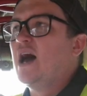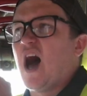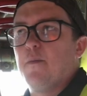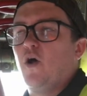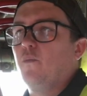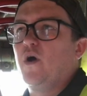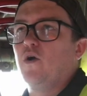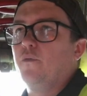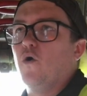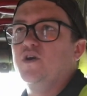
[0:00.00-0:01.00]
But when
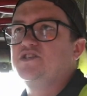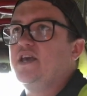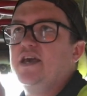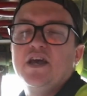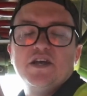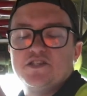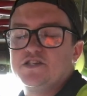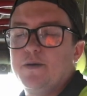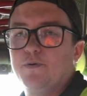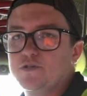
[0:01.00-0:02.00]
on the hoist here, it's as
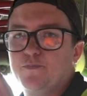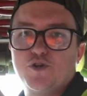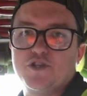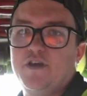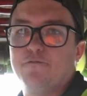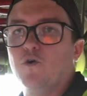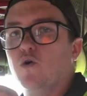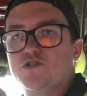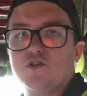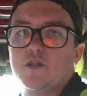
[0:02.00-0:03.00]
simple as push the diff
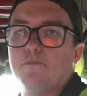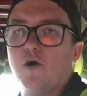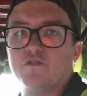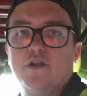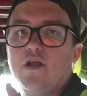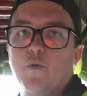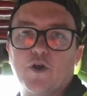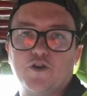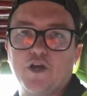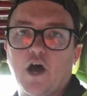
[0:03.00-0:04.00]
forward, slot the bolt in, and we're
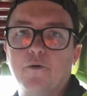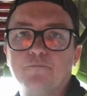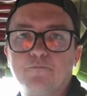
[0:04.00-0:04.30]
good to go.